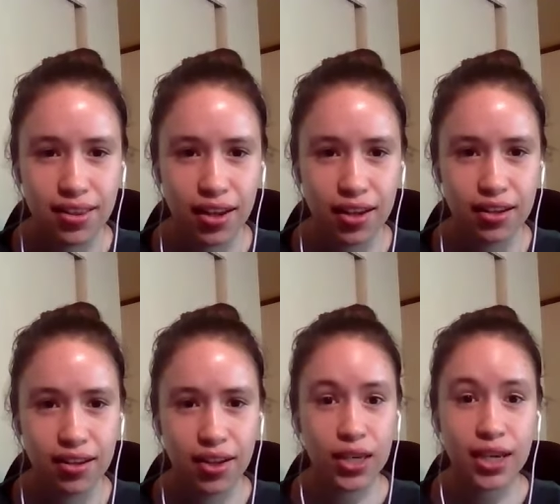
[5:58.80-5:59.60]

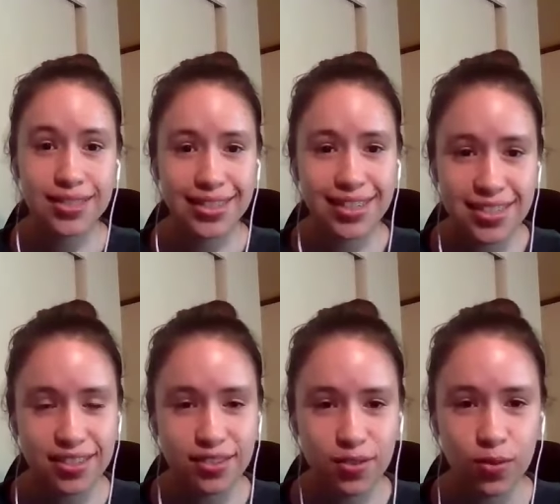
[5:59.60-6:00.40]
that we had digs
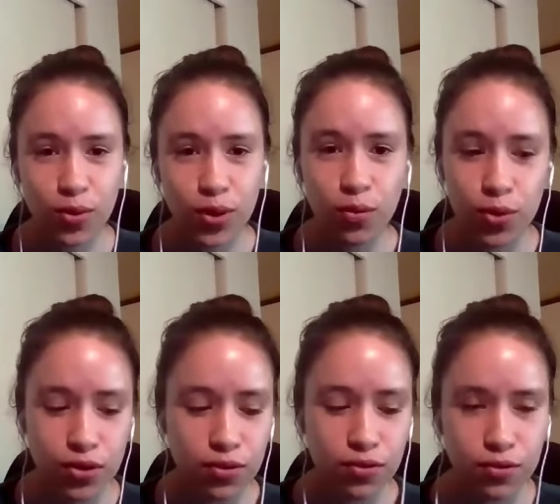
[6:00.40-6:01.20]
in, or one
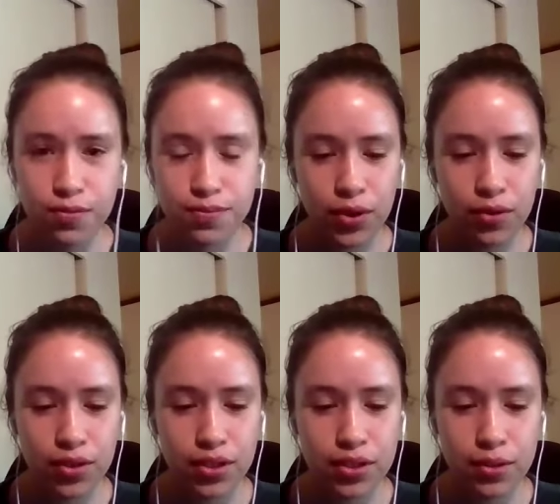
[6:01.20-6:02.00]
of one of
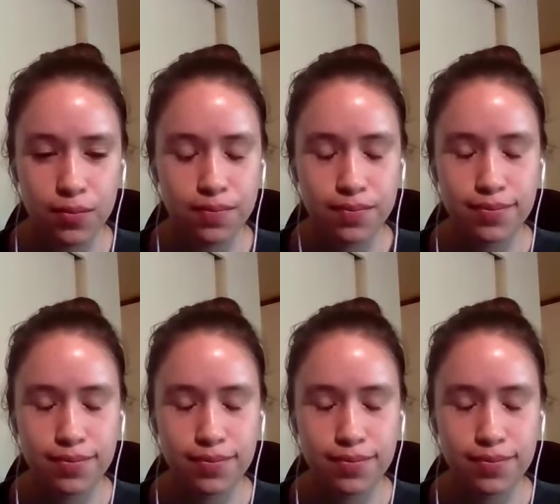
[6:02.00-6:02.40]
the